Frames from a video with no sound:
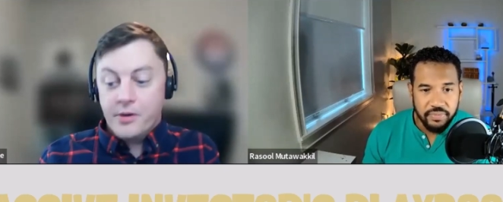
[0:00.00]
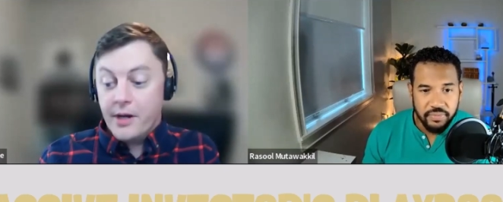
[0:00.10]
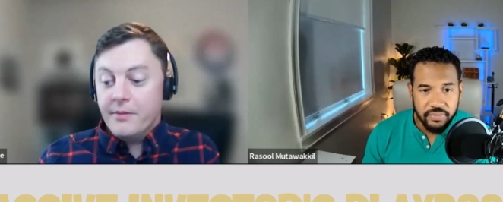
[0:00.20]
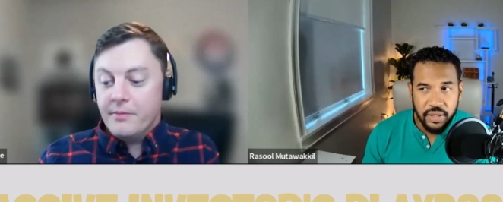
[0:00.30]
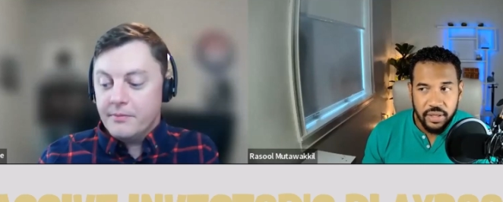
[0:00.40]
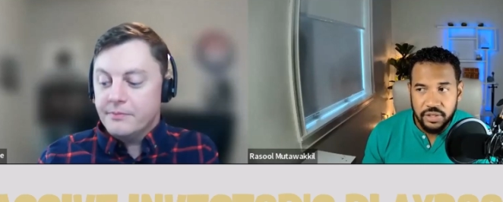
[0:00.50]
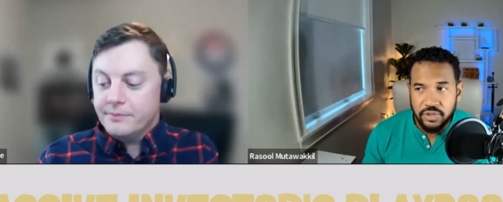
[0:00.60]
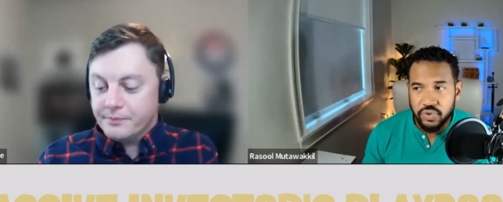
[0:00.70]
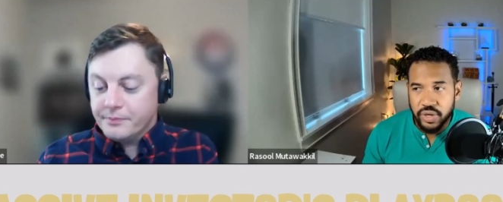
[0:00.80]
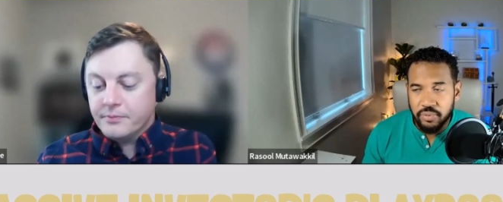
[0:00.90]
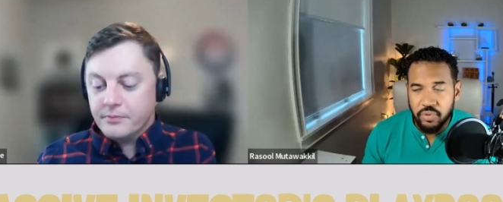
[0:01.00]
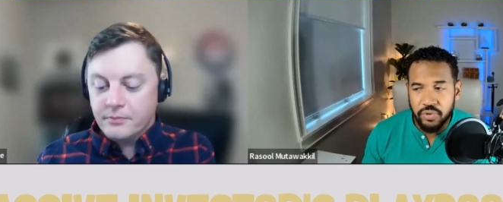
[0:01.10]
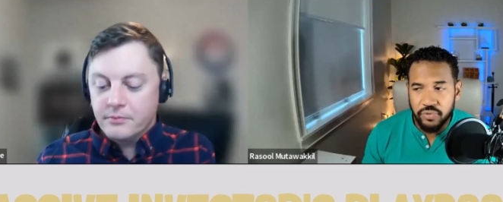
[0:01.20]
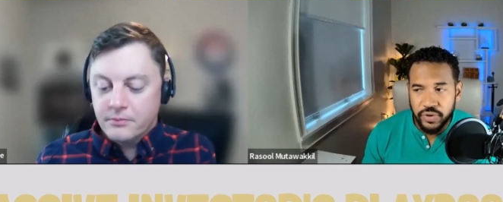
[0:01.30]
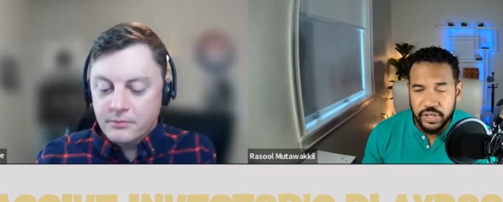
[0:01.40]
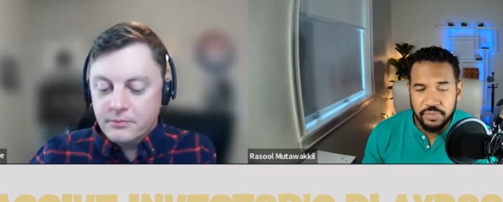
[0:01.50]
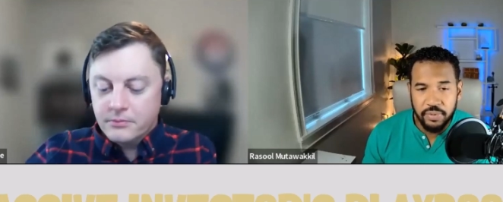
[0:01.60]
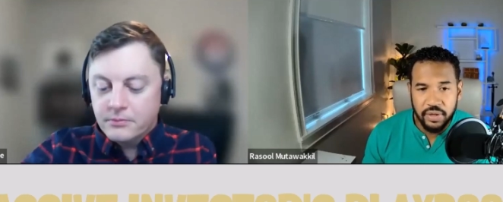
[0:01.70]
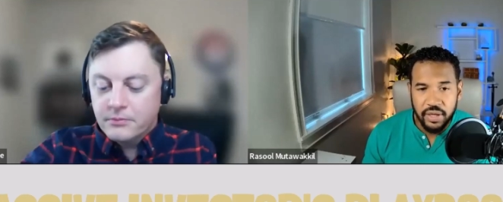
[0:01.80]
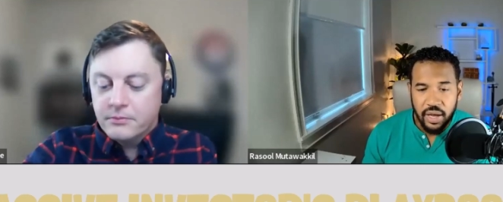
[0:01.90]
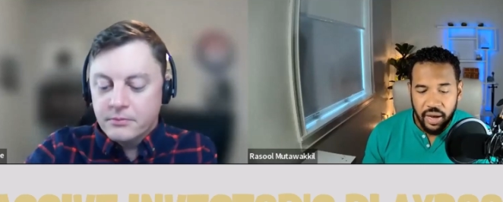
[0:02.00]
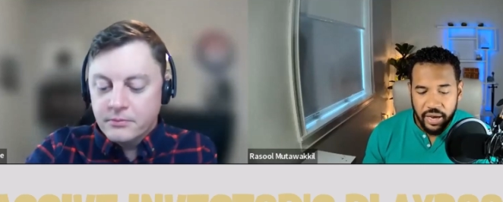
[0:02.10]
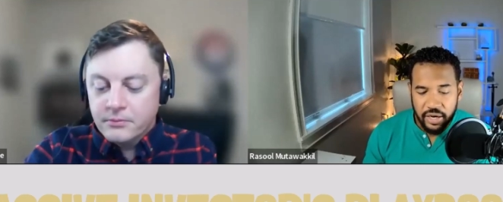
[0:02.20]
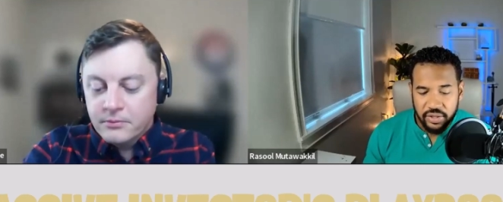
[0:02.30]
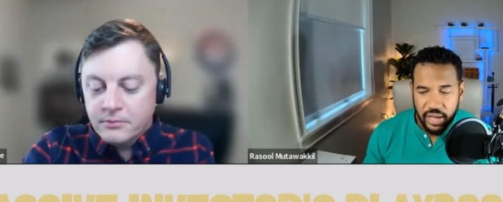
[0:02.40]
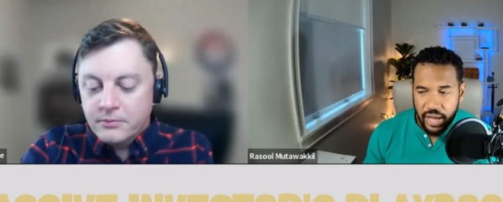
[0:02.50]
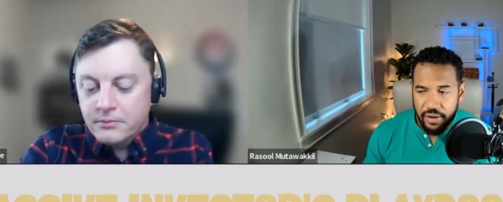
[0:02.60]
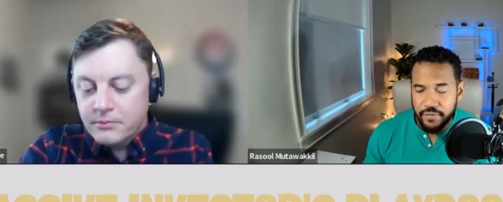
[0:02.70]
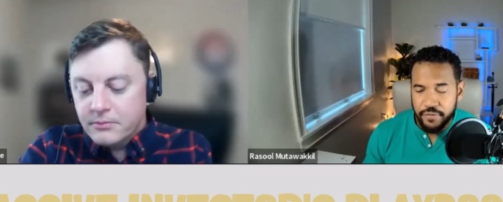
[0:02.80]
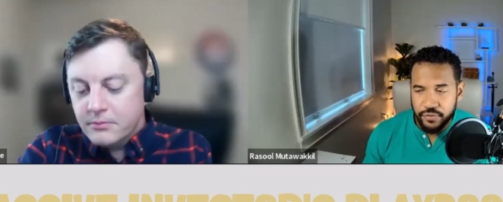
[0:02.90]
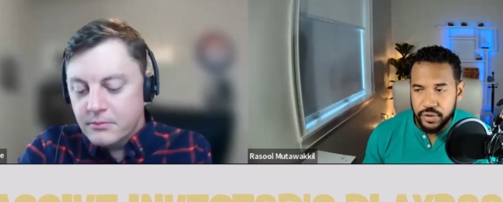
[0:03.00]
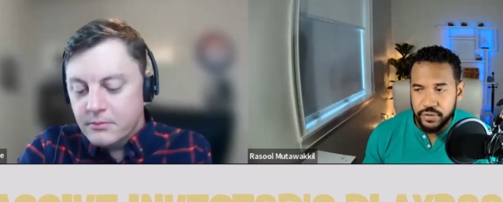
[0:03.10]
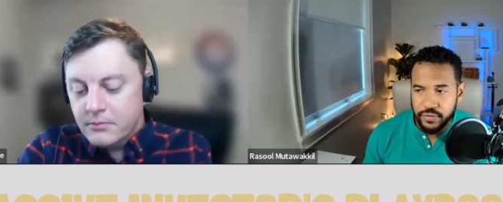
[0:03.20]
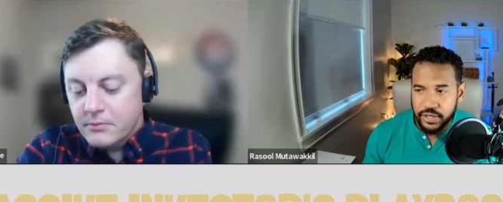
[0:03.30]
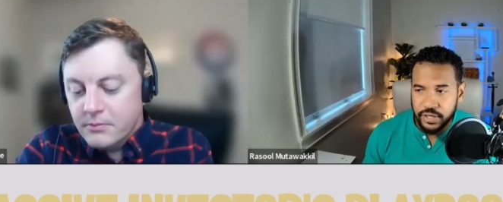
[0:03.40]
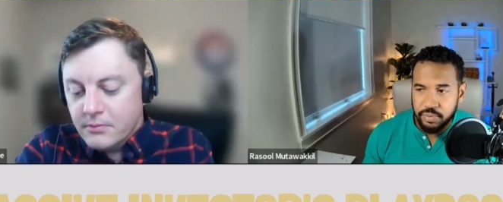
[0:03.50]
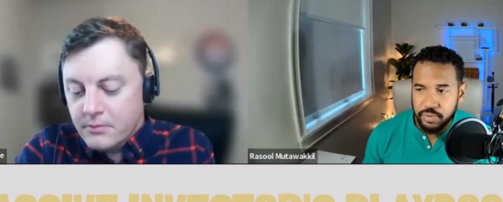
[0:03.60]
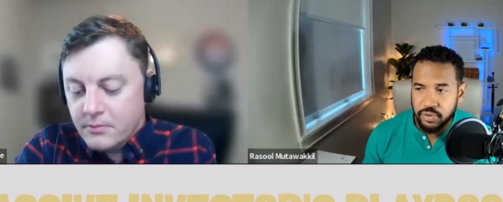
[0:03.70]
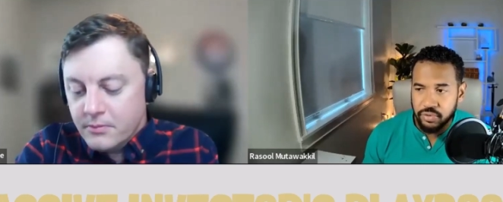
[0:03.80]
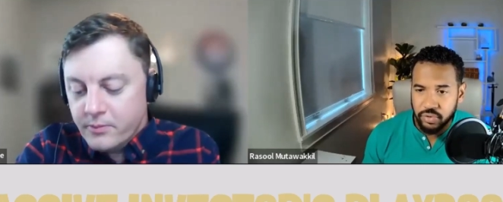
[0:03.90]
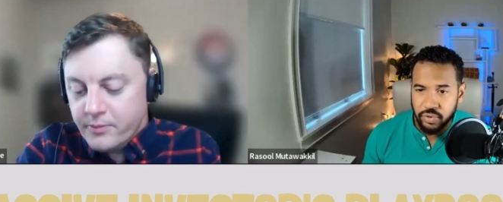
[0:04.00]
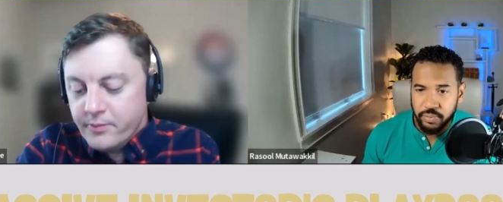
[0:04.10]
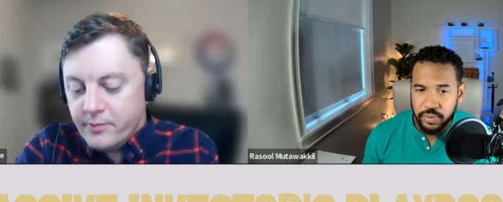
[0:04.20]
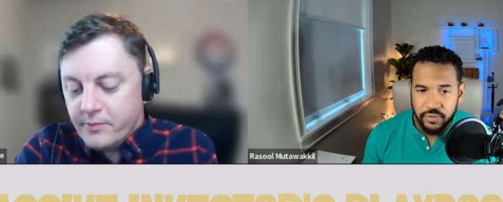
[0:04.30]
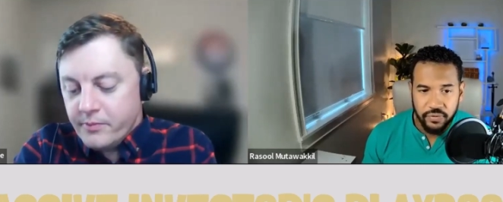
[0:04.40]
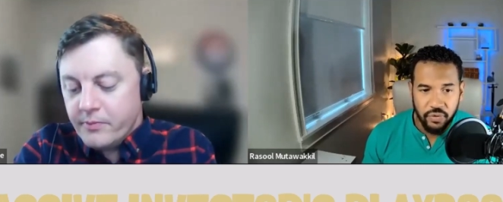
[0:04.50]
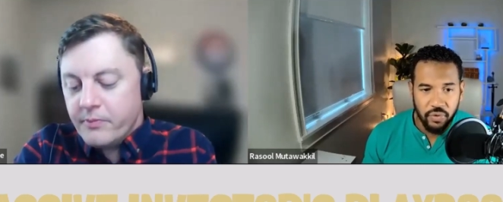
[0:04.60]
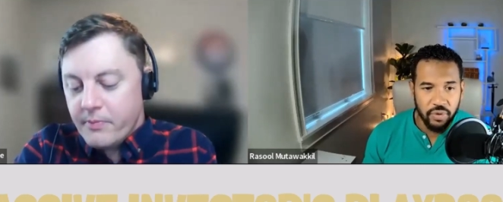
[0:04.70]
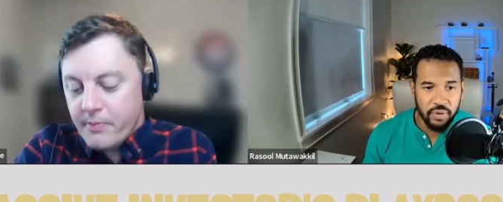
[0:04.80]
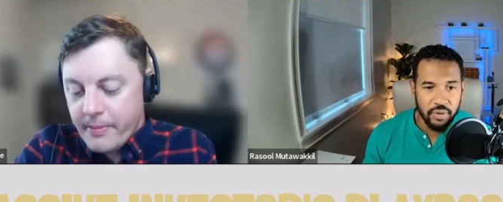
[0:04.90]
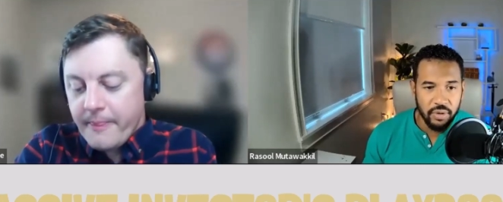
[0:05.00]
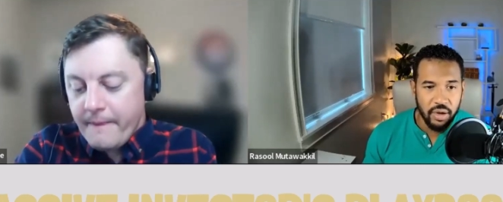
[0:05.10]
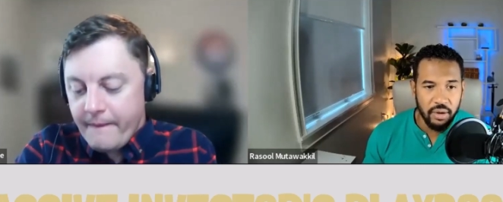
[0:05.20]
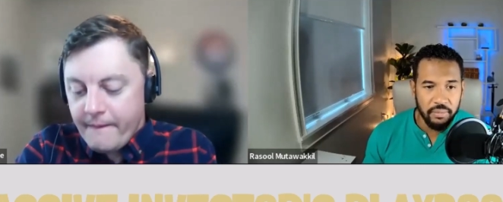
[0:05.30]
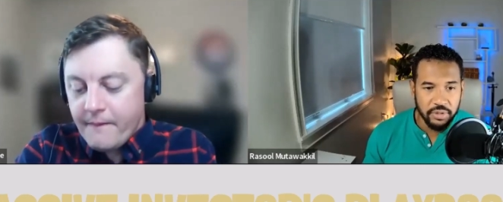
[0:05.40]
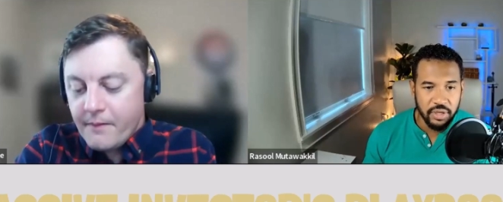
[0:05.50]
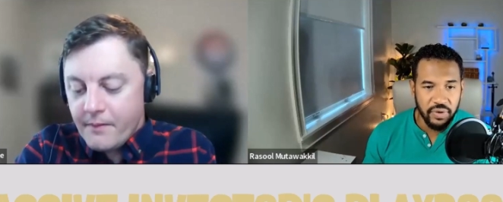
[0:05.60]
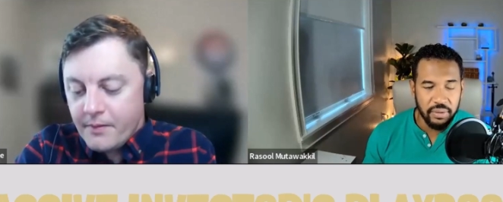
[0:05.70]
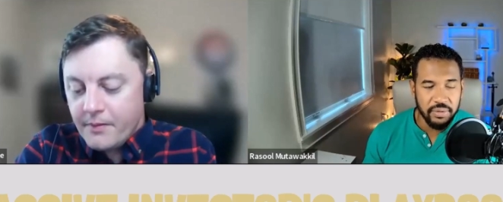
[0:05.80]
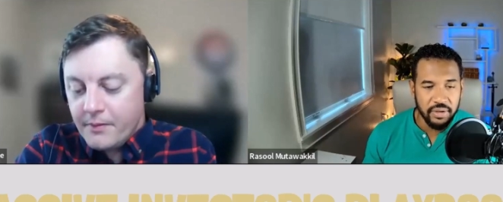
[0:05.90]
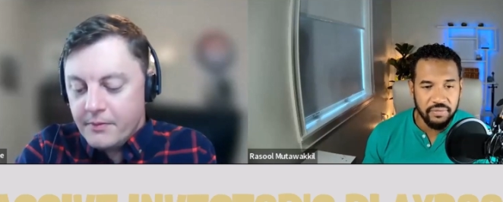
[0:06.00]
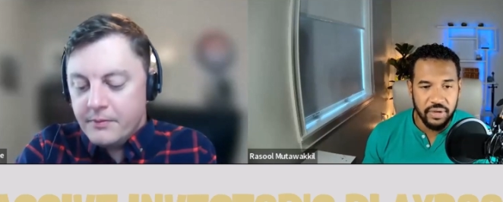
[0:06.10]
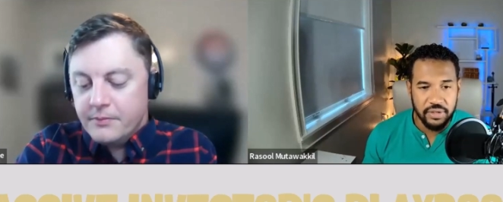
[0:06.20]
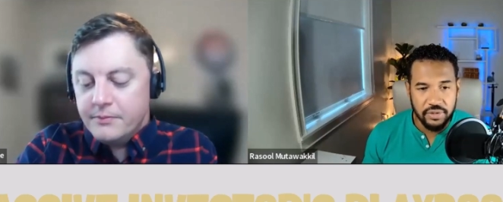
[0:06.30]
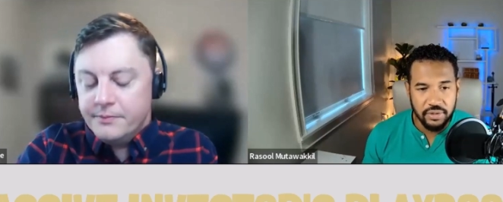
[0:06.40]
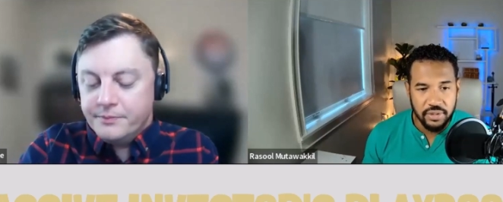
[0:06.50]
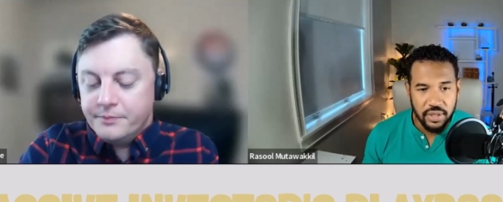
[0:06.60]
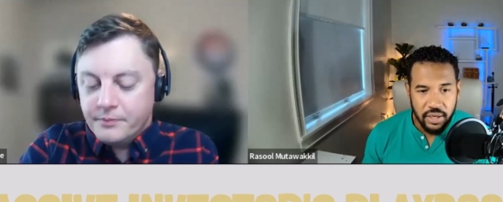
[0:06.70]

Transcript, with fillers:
Speaker 1: Okay. Instagram or Facebook. I actually have a free Facebook group for uh, multifamily investors.